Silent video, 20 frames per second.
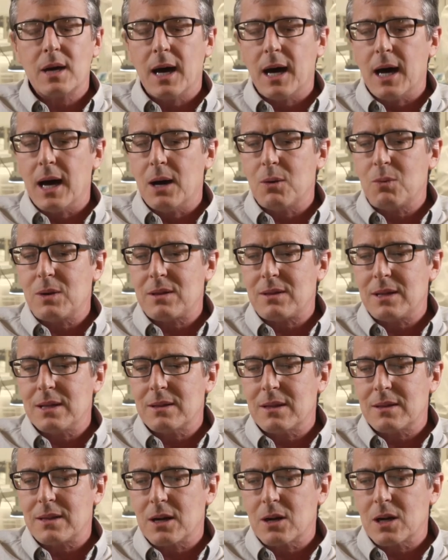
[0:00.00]
Uh, we
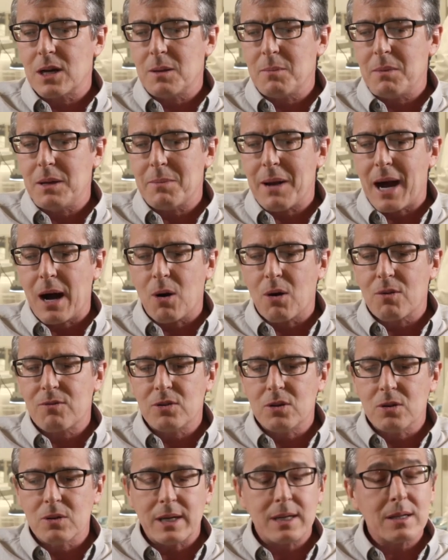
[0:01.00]
think that they're going to be
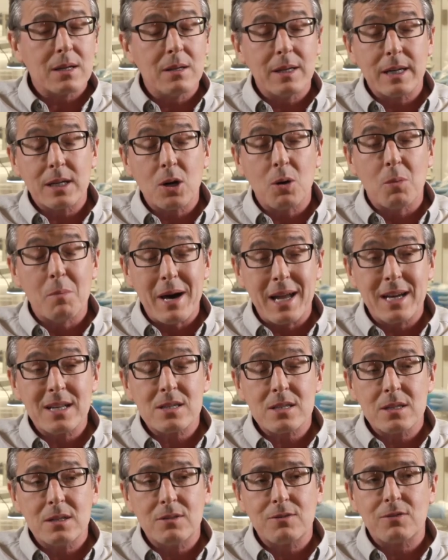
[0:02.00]
powerful in clinical
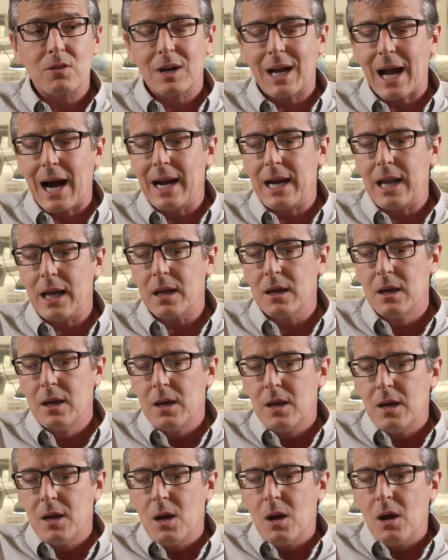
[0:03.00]
medicine for guiding
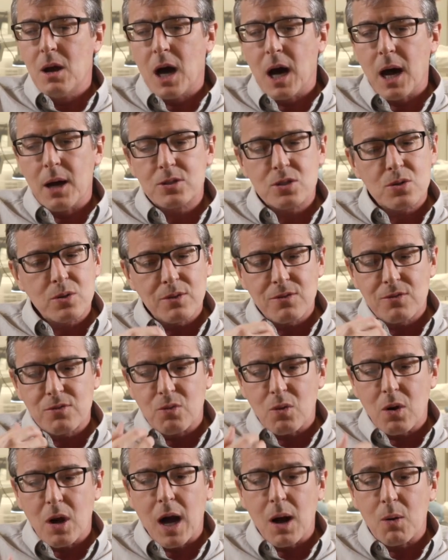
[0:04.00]
uh, sort
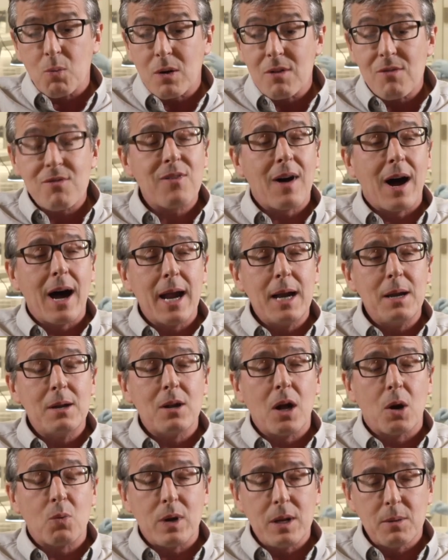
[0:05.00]
of uh,
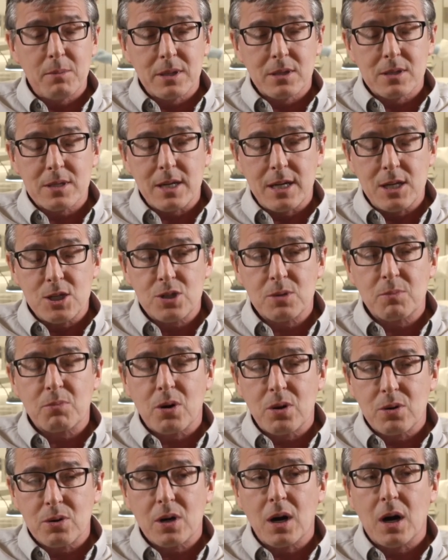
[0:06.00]
refined rehabilitation
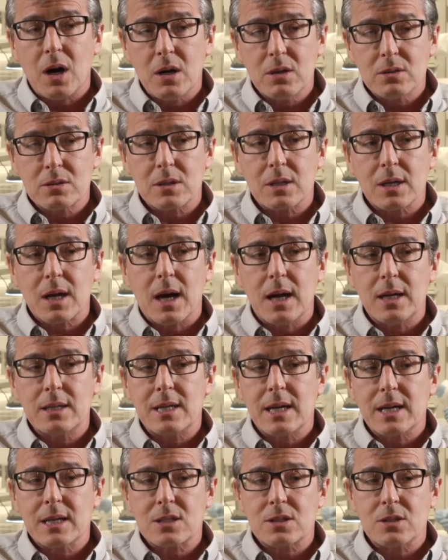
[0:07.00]
protocols in the
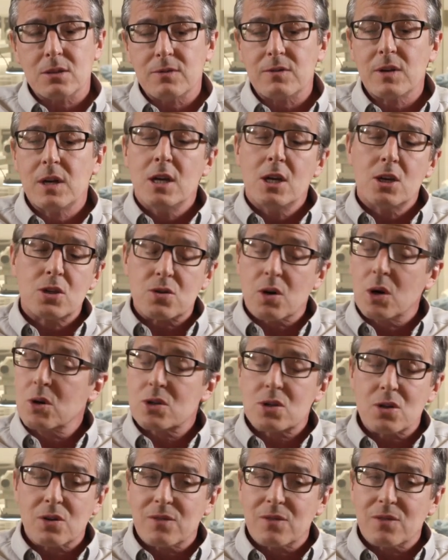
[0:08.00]
context of stroke